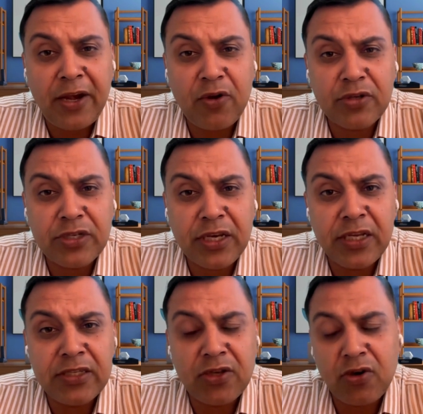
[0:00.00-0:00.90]
right question
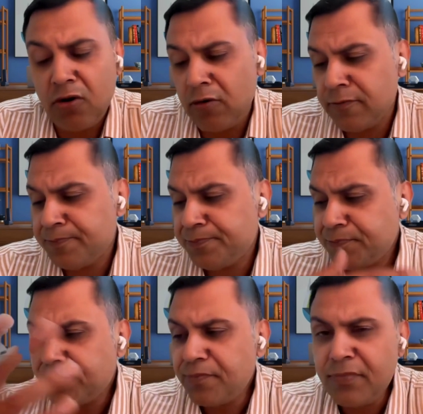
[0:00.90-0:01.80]
is,
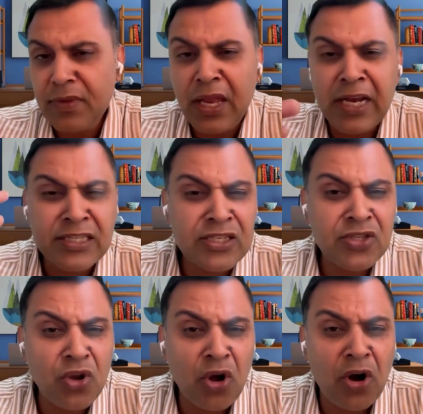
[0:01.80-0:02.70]

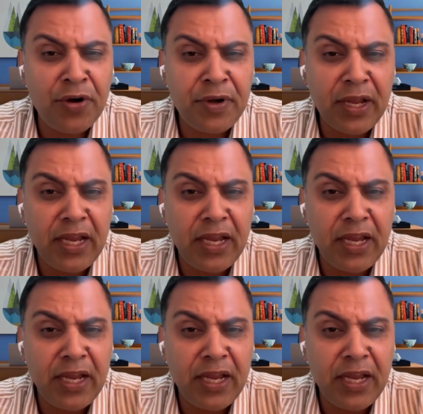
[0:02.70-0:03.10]
it's not.